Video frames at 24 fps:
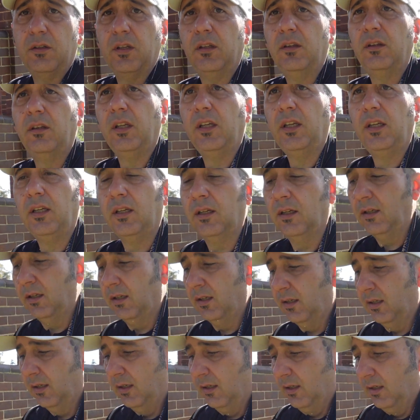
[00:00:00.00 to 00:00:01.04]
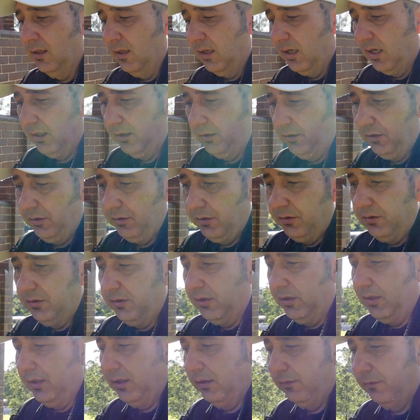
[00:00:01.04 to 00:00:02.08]

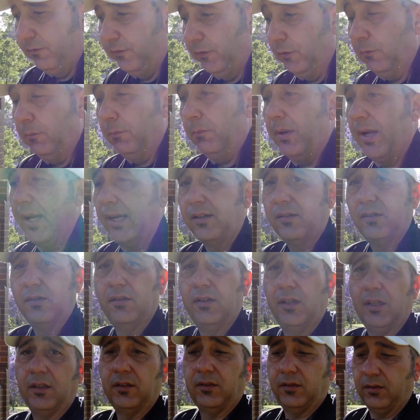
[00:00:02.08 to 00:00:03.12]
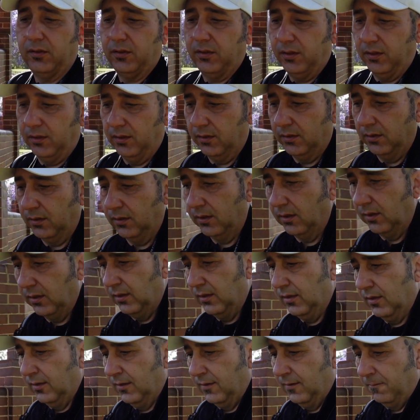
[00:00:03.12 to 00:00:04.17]
the Film Pack 6
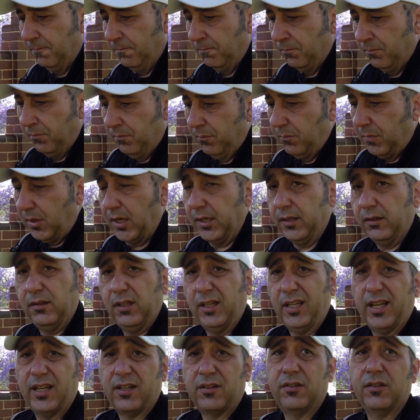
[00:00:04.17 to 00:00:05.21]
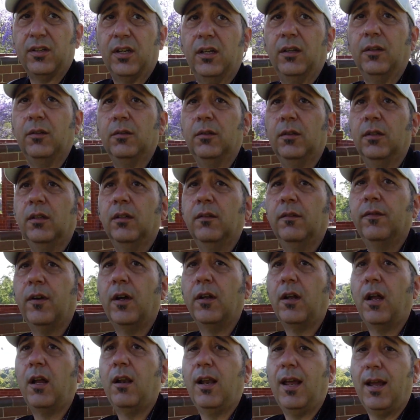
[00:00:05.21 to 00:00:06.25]
by DxO
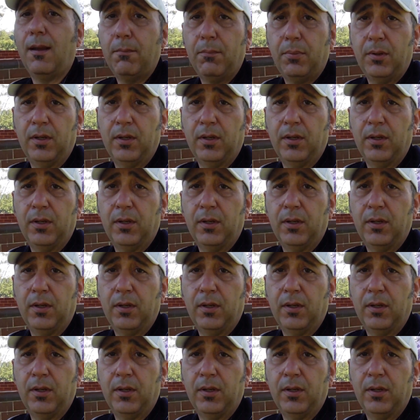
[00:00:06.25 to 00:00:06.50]
Photo Lab.